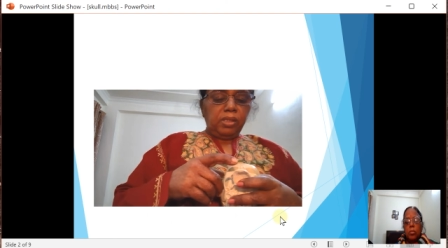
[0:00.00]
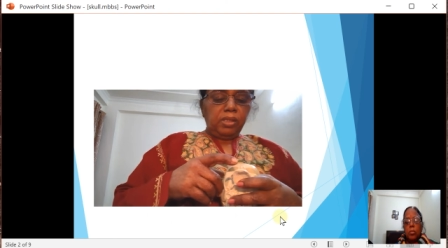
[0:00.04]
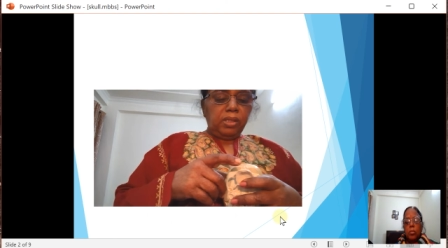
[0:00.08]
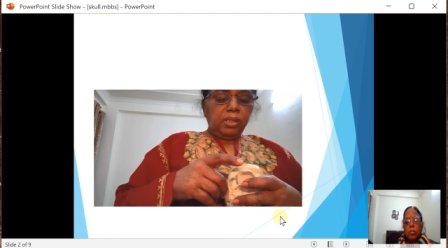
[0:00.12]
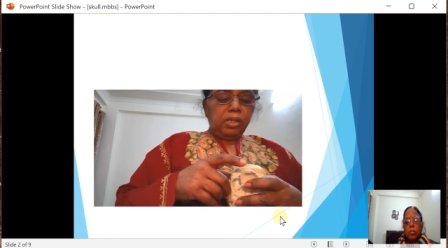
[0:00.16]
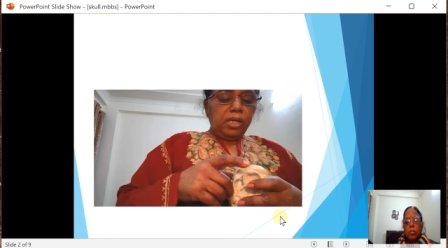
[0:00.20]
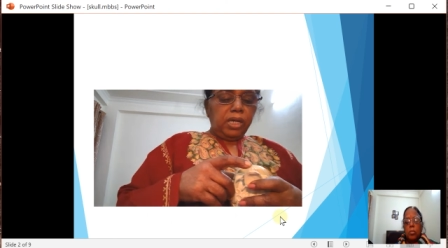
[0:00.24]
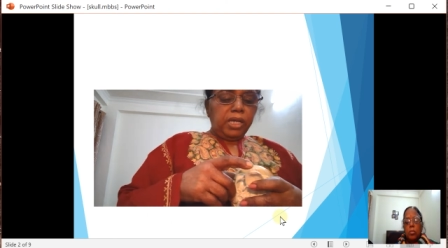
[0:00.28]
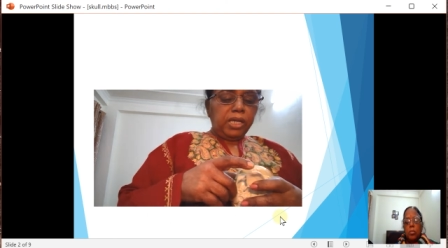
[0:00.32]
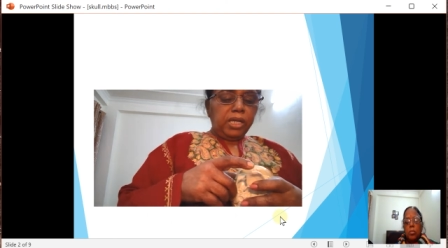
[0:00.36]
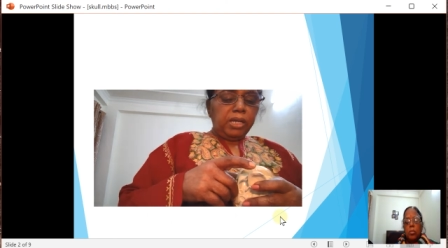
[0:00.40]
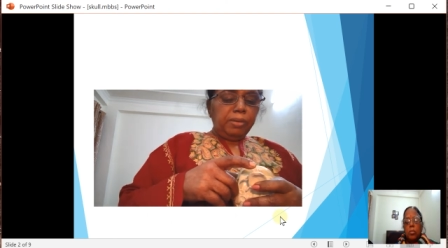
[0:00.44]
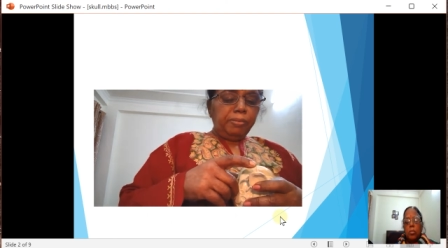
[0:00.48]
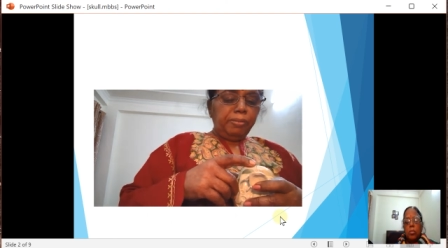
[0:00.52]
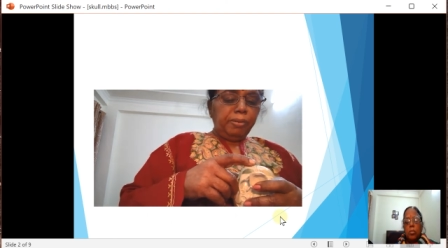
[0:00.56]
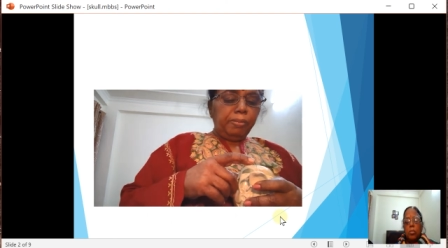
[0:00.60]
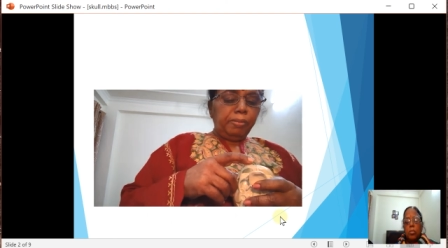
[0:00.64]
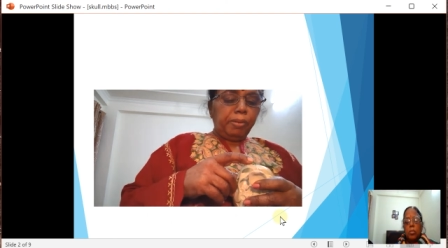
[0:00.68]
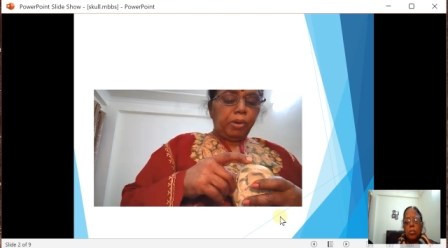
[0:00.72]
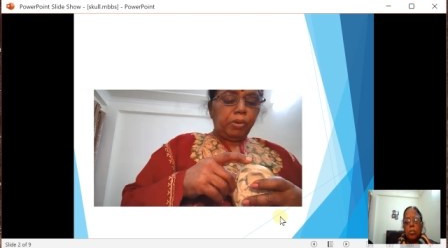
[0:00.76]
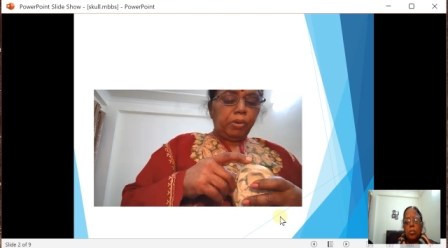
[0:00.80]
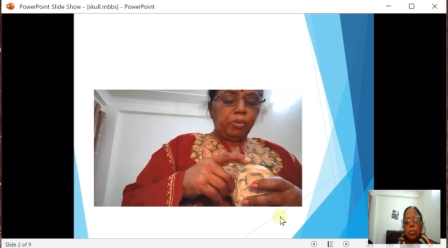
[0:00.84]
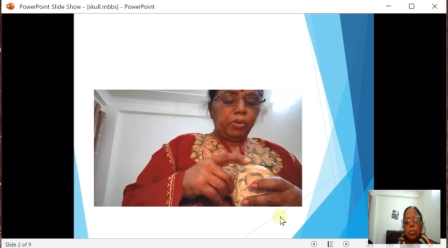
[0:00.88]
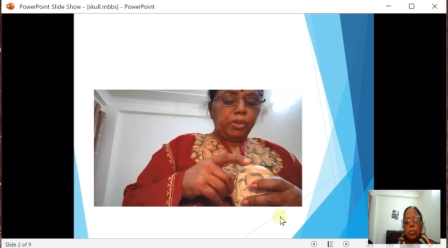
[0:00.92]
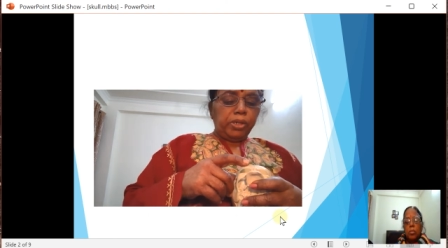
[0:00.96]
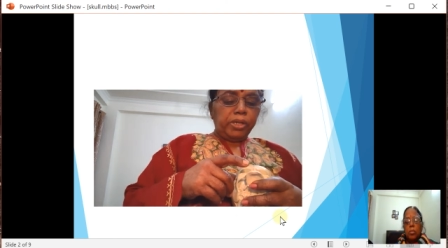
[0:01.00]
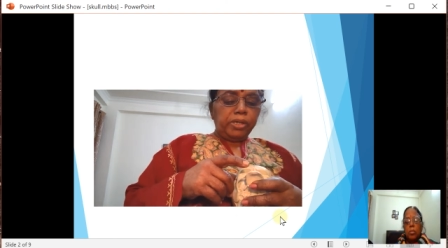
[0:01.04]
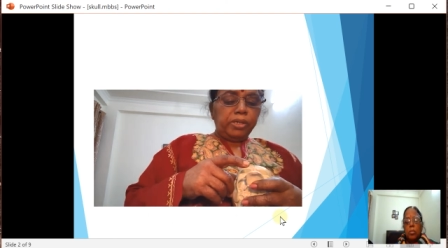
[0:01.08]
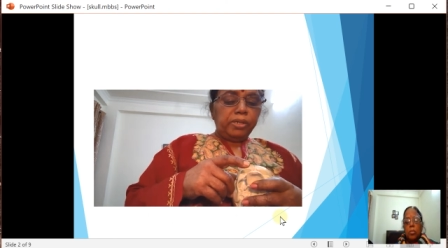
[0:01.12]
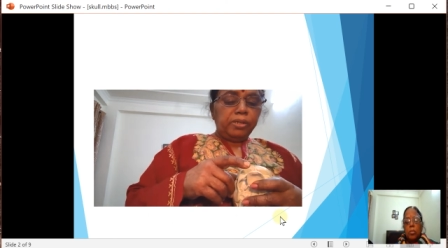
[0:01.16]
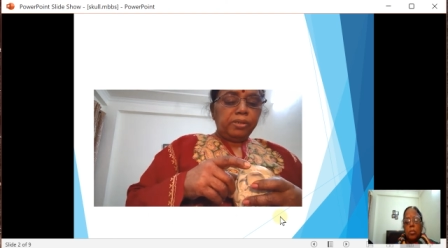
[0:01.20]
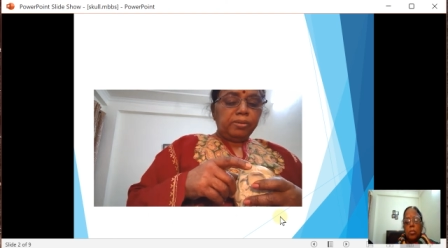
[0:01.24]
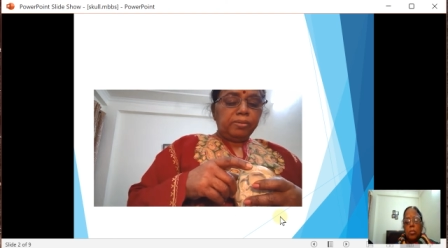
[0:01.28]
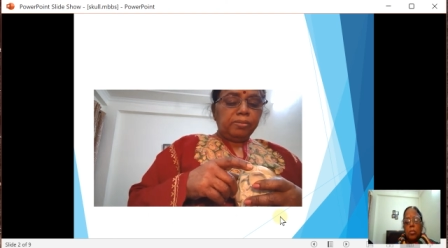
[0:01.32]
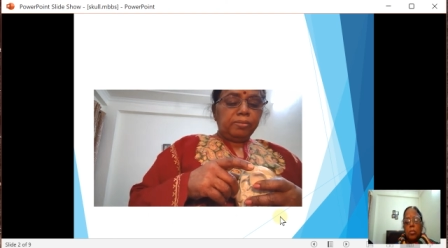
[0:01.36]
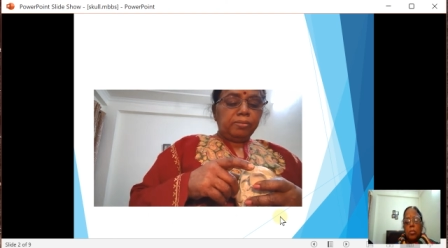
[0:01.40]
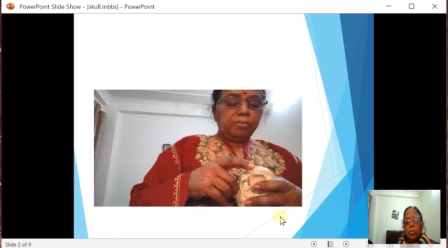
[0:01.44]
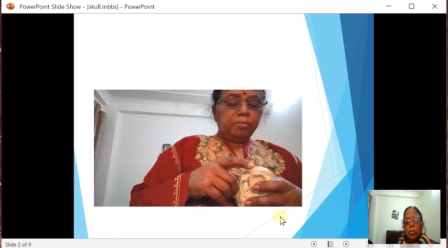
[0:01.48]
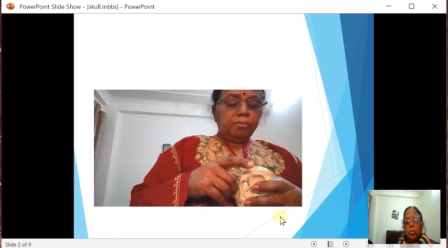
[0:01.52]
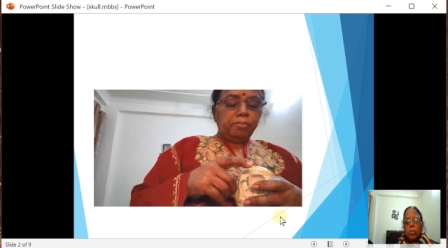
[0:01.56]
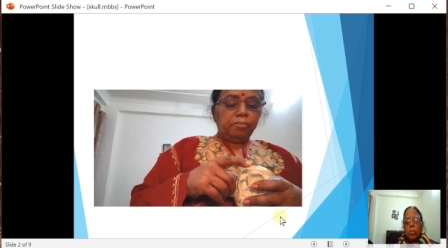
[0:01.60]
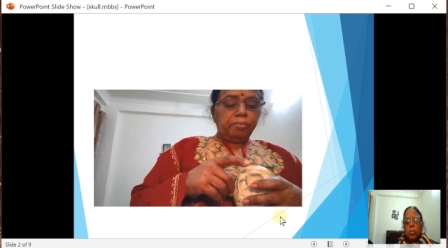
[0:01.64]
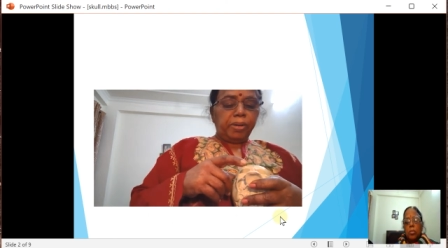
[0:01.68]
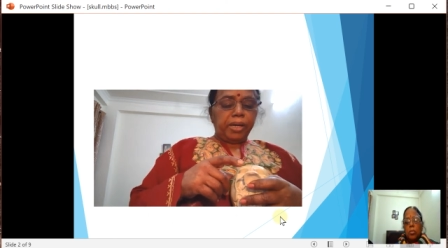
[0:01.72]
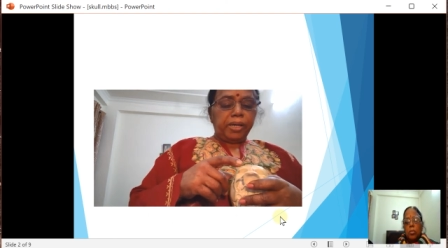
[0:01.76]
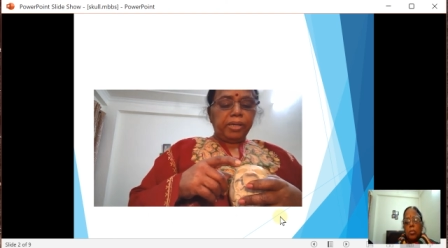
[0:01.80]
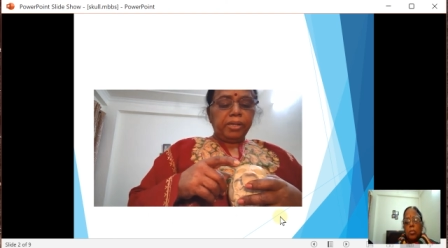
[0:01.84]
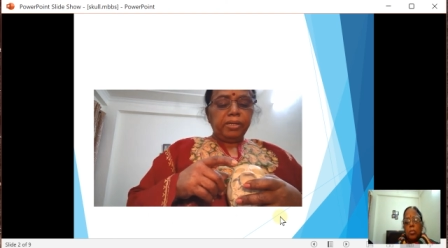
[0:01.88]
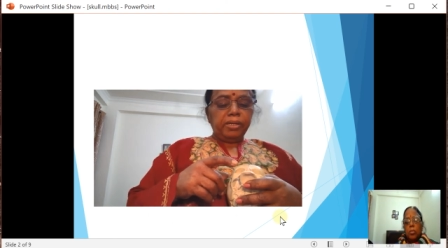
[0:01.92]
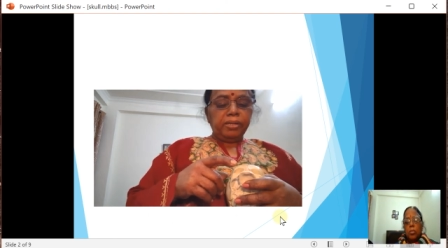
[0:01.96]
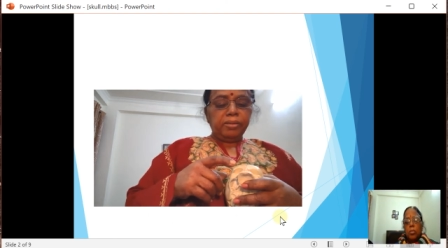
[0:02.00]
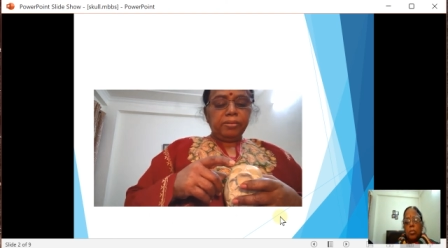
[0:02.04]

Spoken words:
it will be bounded by